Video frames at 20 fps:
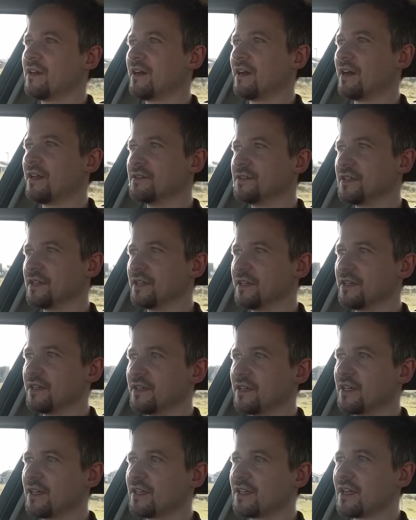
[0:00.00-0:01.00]
And
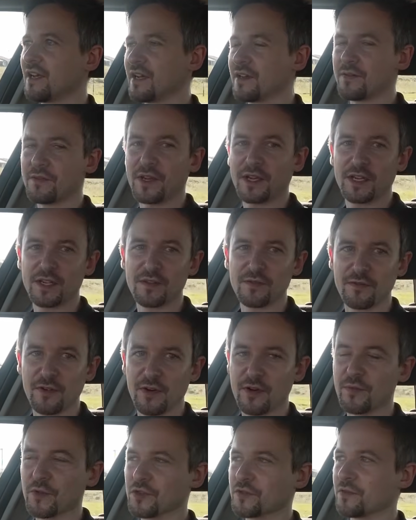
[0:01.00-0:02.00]
yeah, thank you
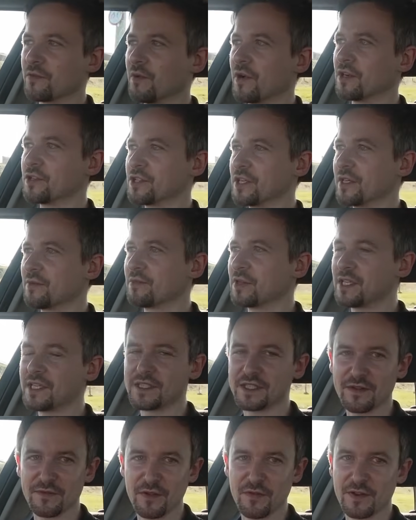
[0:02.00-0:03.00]
very much for watching.
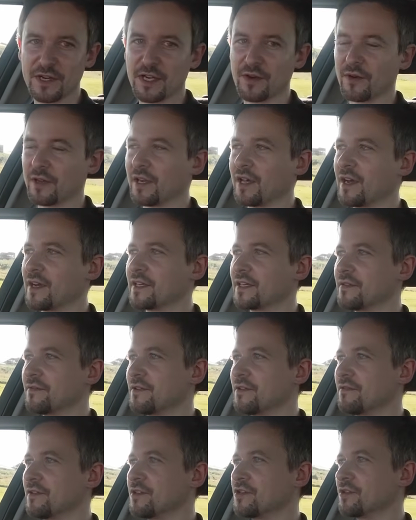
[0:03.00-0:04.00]
Please give the video a like if
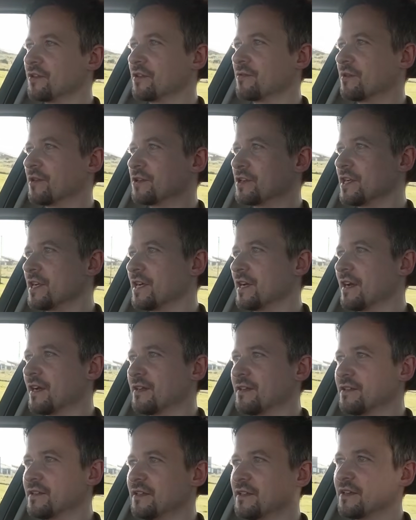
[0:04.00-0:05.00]
you've enjoyed watching it,
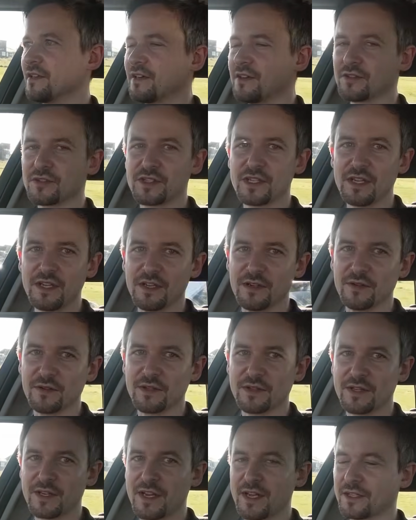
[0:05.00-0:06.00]
and I'll see you
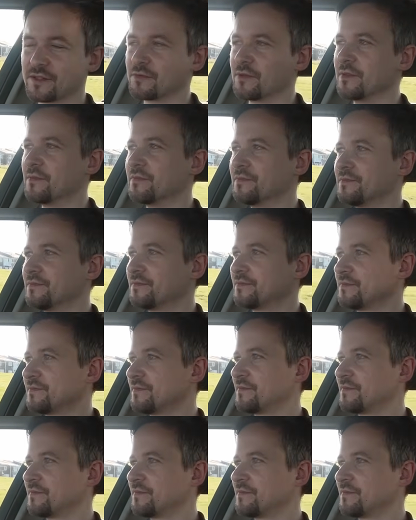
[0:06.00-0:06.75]
in the next one.